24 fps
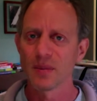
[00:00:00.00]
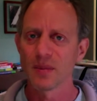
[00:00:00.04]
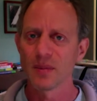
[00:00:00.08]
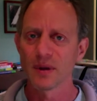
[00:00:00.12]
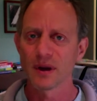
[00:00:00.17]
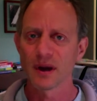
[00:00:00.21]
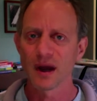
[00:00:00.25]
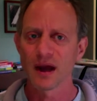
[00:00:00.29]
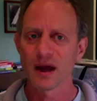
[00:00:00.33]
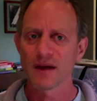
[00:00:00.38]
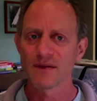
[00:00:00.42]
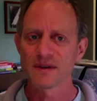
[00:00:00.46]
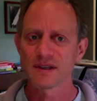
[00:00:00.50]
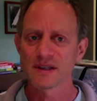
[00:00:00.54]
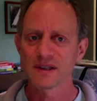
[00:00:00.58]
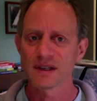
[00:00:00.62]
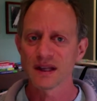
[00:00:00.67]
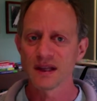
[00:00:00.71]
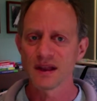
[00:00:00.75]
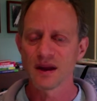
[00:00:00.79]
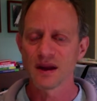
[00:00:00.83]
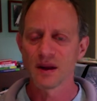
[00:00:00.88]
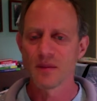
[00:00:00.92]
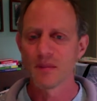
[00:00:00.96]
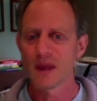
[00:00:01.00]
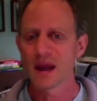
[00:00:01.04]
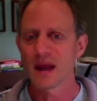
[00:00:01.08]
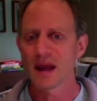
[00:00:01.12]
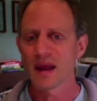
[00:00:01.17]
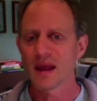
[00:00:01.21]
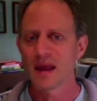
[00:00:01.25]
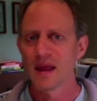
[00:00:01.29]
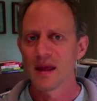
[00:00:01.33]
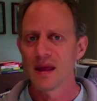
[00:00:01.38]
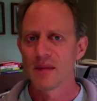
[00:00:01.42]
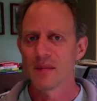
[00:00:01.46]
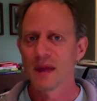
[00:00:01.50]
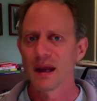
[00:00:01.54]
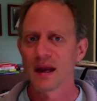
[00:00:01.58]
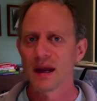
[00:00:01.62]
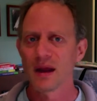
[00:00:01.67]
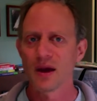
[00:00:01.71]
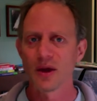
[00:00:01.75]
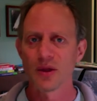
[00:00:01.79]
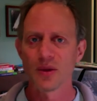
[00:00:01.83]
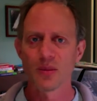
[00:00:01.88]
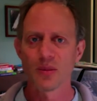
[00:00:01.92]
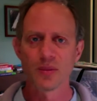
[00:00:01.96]
but obviously there are many, many
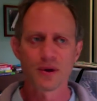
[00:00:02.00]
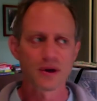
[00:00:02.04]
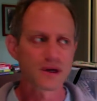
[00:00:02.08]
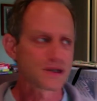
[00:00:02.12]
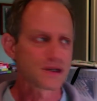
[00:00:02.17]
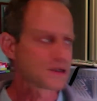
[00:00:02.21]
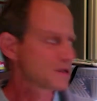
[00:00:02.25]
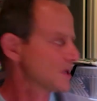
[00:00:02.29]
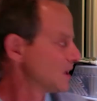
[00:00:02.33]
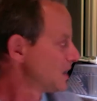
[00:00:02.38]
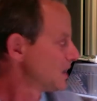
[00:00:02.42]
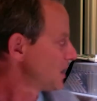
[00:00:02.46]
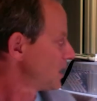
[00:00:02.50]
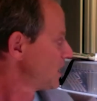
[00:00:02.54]
other books.